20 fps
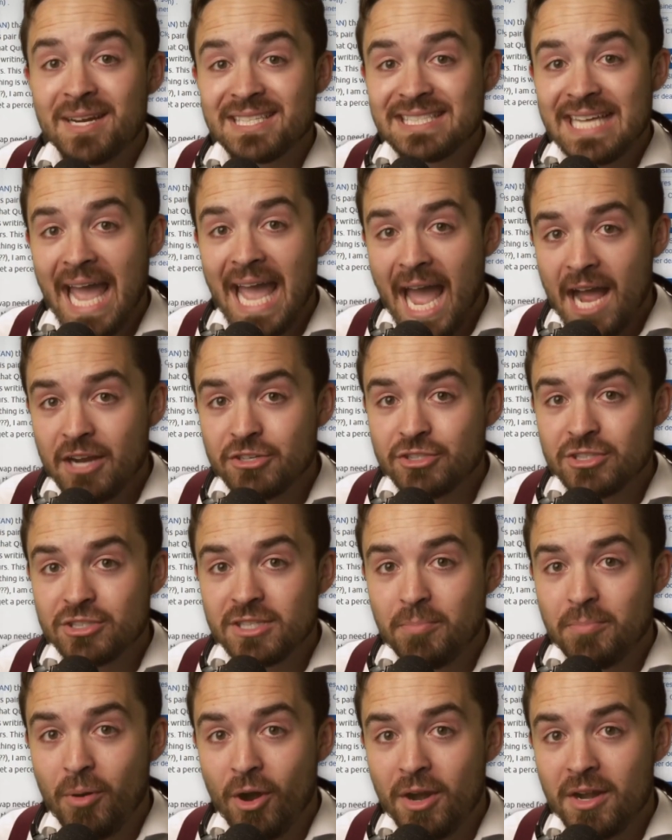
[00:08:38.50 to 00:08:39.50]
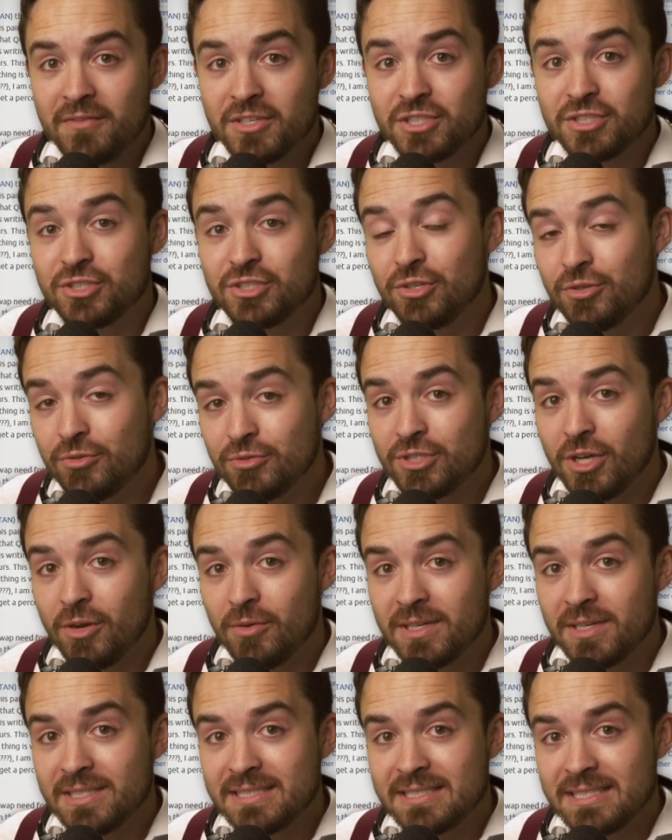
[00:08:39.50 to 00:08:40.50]
But it's actually part of a
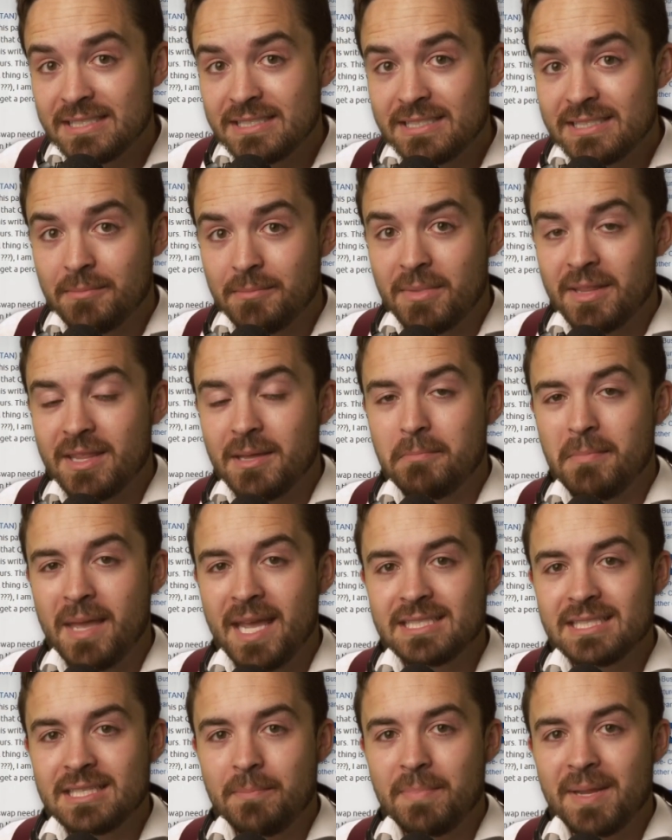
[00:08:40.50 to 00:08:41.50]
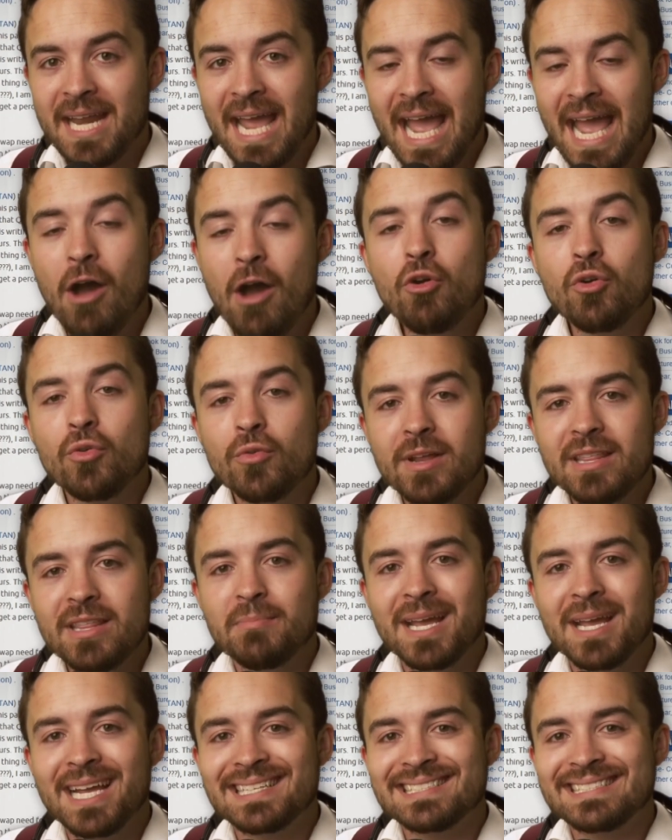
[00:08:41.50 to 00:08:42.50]
2-token system that makes up an
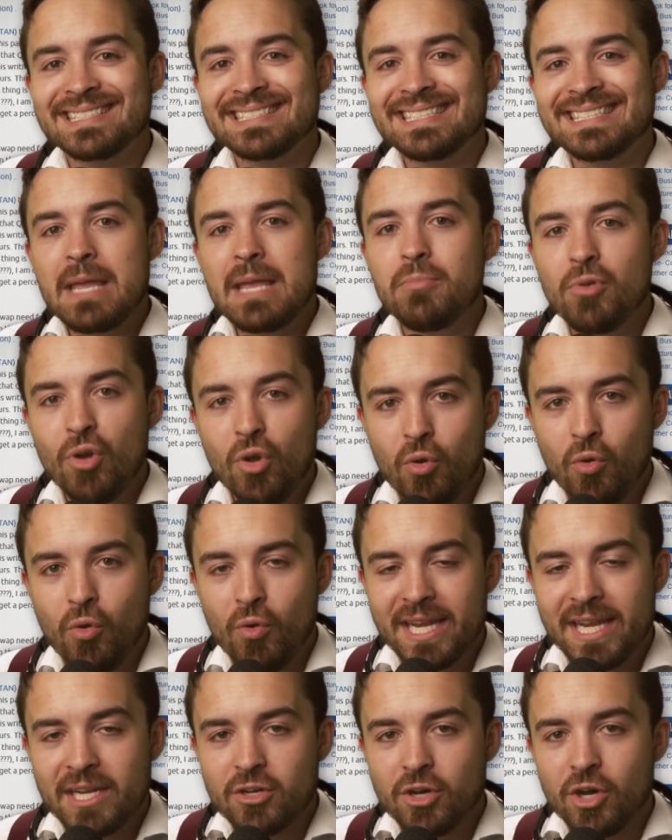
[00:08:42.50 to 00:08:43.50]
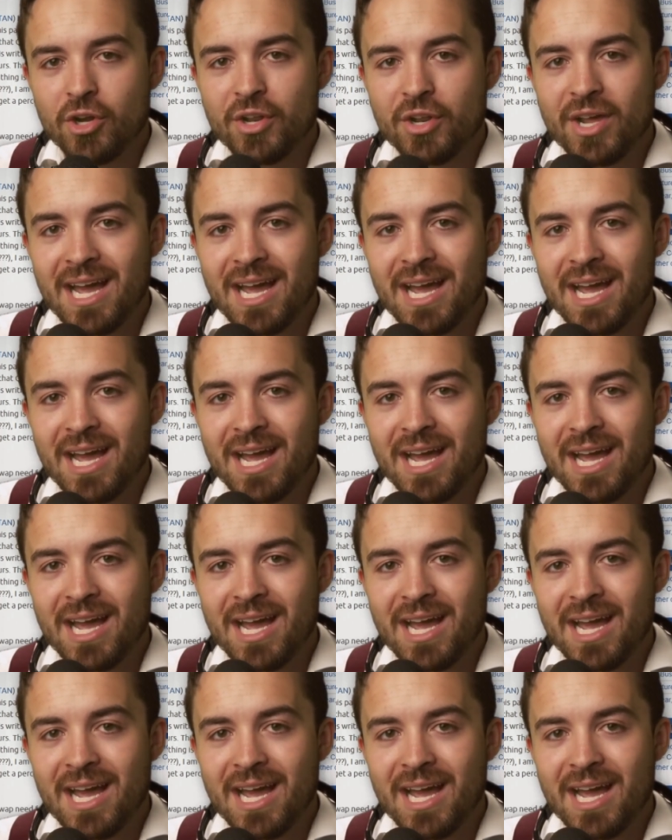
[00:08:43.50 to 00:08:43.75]
algorithmic stablecoin called